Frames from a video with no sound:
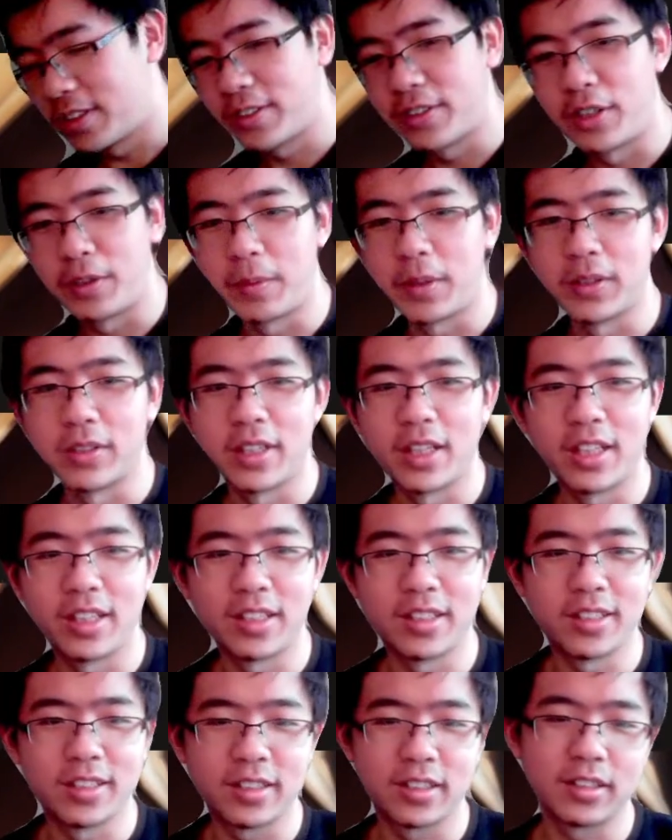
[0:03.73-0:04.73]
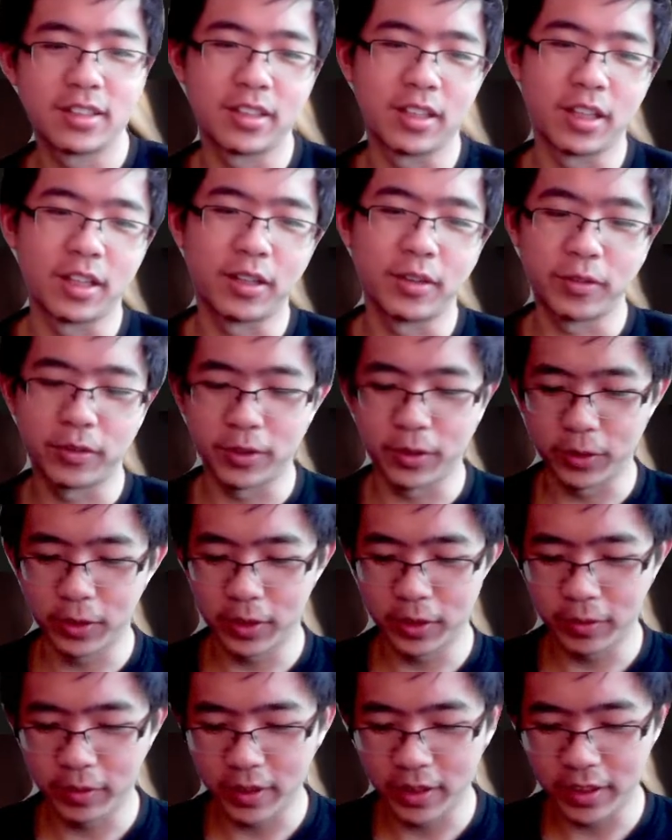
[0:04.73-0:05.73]
Sorry about that.
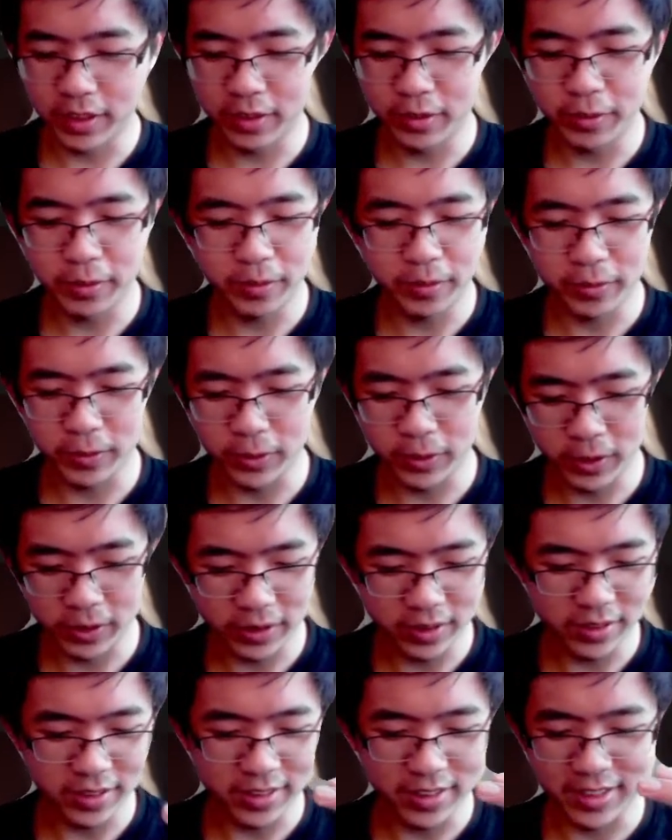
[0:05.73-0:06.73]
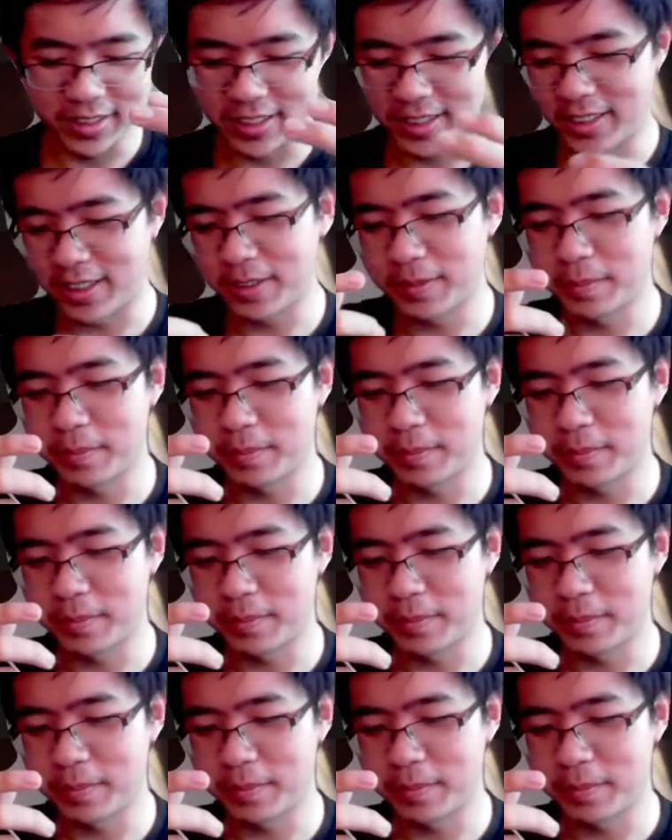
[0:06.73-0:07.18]
I forgot. Yeah.